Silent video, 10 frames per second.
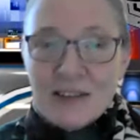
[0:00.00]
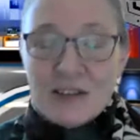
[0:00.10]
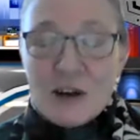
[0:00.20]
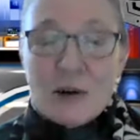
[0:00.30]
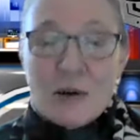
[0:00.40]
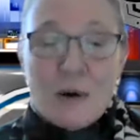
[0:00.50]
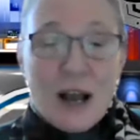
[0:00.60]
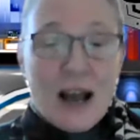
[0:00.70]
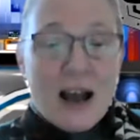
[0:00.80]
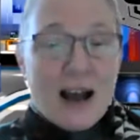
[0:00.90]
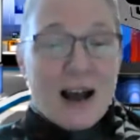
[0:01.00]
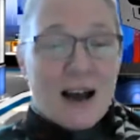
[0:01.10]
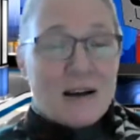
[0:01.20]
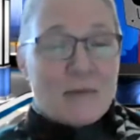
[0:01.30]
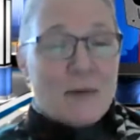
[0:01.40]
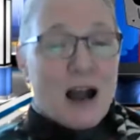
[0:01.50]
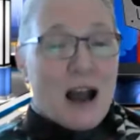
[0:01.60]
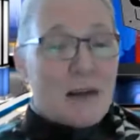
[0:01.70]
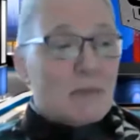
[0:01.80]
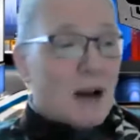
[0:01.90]
So
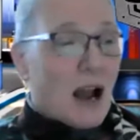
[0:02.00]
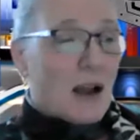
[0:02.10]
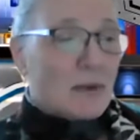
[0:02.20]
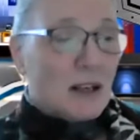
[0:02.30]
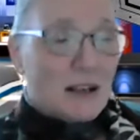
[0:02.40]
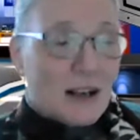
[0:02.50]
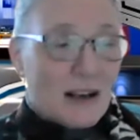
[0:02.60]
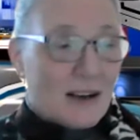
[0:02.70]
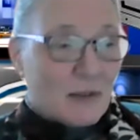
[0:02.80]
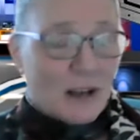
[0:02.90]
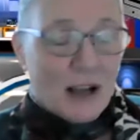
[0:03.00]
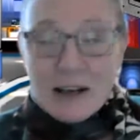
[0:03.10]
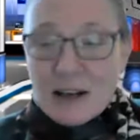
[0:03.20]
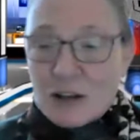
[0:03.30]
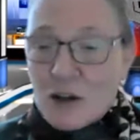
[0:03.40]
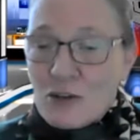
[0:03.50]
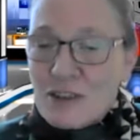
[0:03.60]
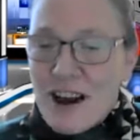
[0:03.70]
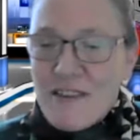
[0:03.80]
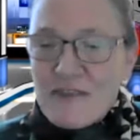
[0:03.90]
I'm gonna kind of close
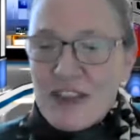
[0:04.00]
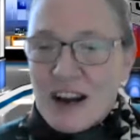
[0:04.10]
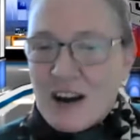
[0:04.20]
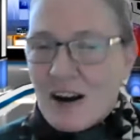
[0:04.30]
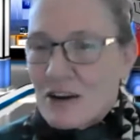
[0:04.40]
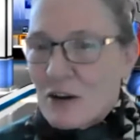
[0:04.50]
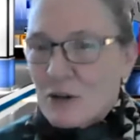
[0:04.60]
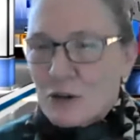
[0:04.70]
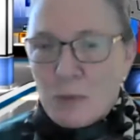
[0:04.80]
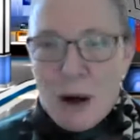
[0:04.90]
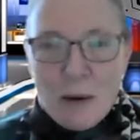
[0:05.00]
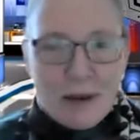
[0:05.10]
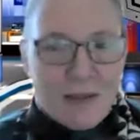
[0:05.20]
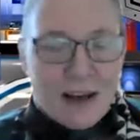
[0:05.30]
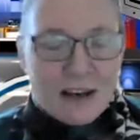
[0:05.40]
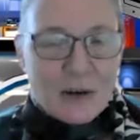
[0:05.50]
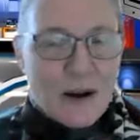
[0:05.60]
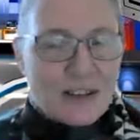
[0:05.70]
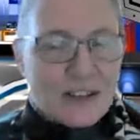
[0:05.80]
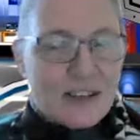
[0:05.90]
it off there. I know there's probably a lot of
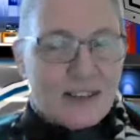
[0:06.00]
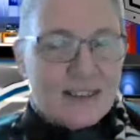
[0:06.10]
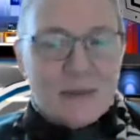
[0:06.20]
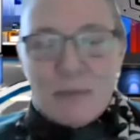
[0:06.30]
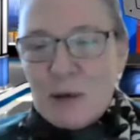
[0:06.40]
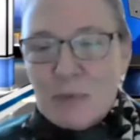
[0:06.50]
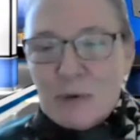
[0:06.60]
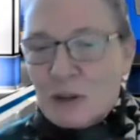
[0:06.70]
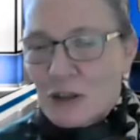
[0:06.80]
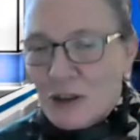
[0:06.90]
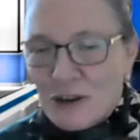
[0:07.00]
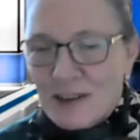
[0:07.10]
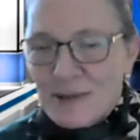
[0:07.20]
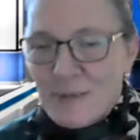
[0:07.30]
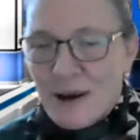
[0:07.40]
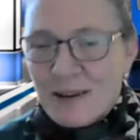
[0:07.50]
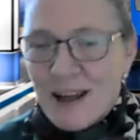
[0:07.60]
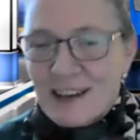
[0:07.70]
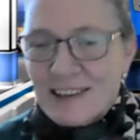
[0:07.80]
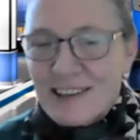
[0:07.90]
questions and people are curious about a
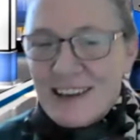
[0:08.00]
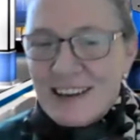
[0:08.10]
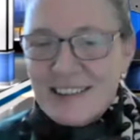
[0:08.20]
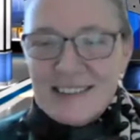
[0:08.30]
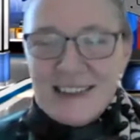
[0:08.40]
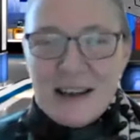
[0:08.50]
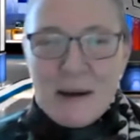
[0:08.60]
lot of things,